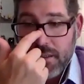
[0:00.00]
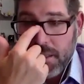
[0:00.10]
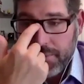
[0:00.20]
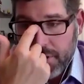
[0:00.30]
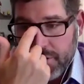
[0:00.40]
a
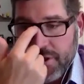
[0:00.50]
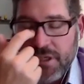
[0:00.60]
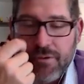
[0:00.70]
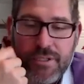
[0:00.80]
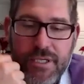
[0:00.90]
couple years
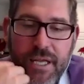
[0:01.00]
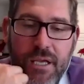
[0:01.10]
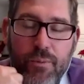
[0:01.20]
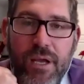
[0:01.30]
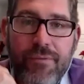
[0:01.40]
ago and they said
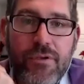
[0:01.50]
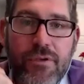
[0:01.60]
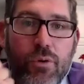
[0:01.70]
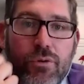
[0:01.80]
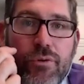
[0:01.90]
hey we have this
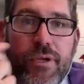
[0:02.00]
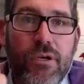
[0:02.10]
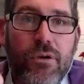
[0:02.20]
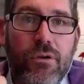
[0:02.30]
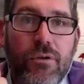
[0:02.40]
whole new thing
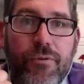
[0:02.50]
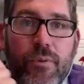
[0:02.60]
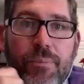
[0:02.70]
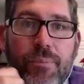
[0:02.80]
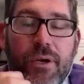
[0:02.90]
called for
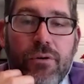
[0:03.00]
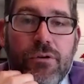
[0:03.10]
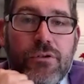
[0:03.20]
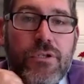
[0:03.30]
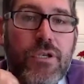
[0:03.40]
rent by
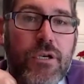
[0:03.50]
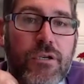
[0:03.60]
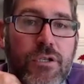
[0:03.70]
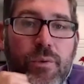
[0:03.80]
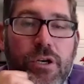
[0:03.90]
owners uh,
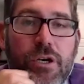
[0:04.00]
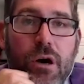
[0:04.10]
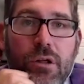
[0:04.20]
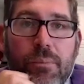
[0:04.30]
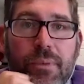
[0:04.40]
do you want to
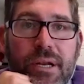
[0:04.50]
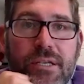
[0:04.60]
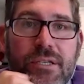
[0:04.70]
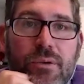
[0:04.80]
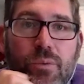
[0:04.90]
call them and i
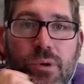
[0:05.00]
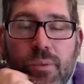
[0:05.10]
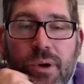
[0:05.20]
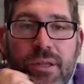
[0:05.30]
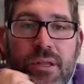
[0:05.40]
said well
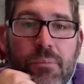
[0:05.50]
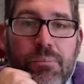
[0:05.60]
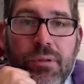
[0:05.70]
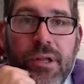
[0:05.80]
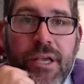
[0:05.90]
what in the
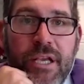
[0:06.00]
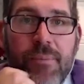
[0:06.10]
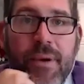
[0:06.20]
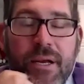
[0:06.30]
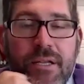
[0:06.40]
blank
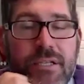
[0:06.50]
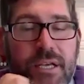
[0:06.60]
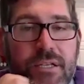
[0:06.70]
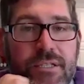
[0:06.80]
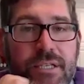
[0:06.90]
am i going
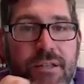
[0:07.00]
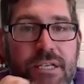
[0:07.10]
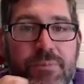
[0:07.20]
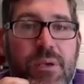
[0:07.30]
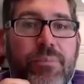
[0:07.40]
to say to
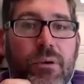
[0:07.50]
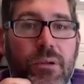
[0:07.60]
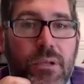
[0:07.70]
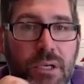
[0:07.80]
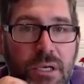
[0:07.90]
these people
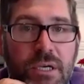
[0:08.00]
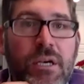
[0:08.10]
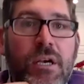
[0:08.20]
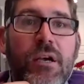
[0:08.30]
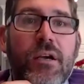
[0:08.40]

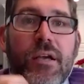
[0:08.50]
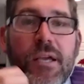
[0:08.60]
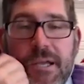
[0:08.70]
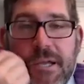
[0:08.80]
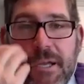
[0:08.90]

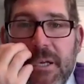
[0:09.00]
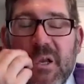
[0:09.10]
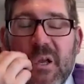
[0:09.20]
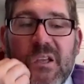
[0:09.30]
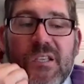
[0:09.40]

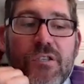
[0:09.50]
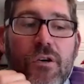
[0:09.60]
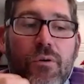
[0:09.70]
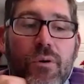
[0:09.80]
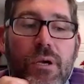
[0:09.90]
and
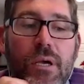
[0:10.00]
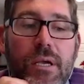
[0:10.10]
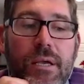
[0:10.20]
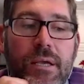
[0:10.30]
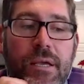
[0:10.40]
so
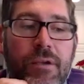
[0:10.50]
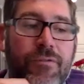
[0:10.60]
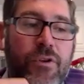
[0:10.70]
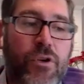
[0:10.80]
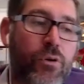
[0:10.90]
if
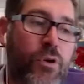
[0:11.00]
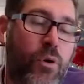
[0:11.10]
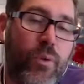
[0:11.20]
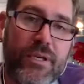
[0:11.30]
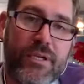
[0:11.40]
you don't know
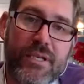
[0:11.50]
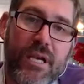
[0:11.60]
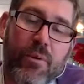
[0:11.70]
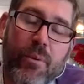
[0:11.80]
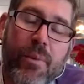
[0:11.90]
what to
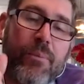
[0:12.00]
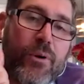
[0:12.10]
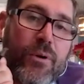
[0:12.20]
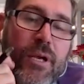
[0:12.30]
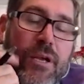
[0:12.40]
say
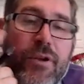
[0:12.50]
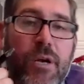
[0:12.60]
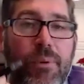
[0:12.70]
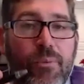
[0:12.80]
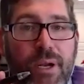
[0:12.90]
remember you can
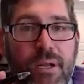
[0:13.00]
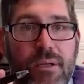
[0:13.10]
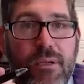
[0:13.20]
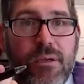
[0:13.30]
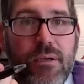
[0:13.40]
help them rent it